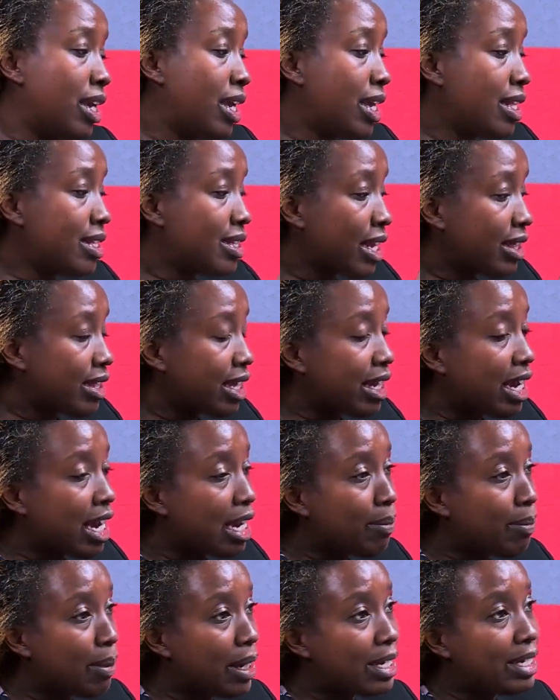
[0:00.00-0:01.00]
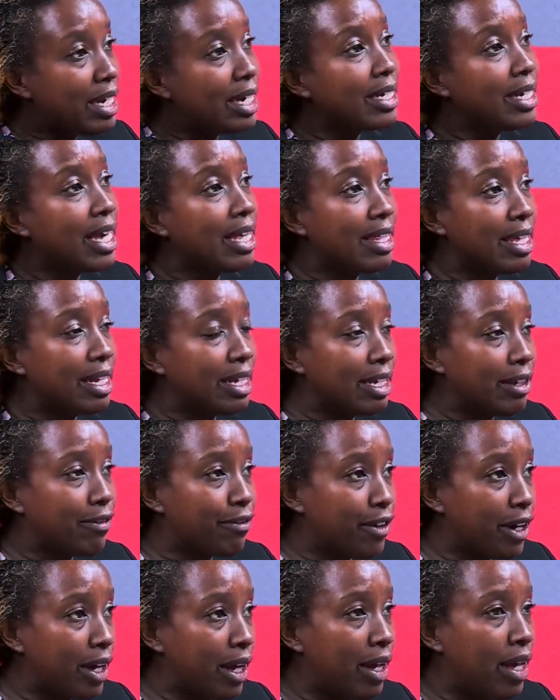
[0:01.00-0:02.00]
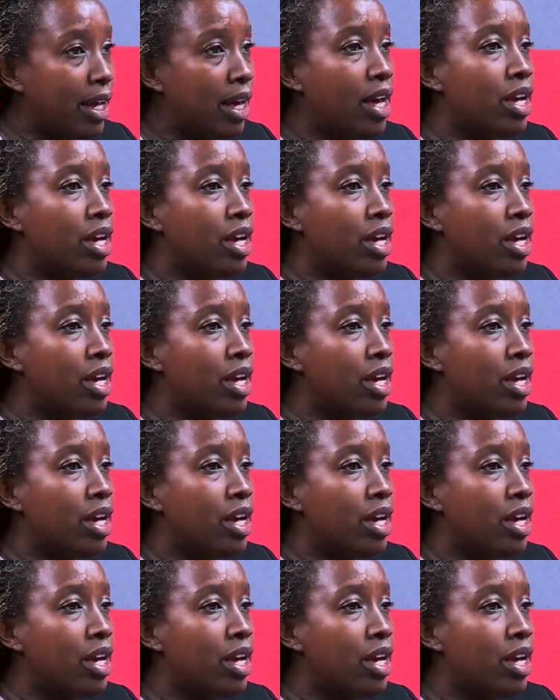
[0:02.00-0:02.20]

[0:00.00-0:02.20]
inside the gallbladder near the liver.